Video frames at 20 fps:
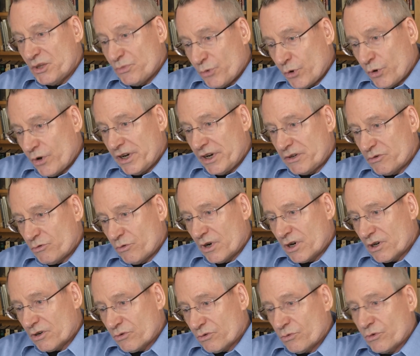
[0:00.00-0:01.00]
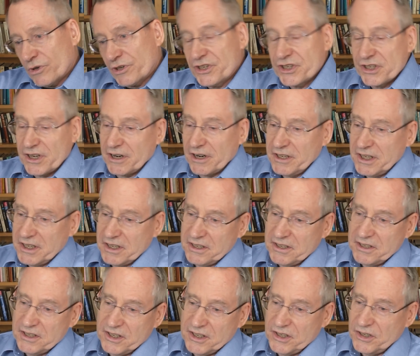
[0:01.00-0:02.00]
point where we're starting
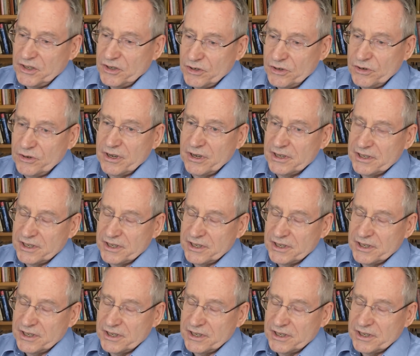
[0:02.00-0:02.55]
to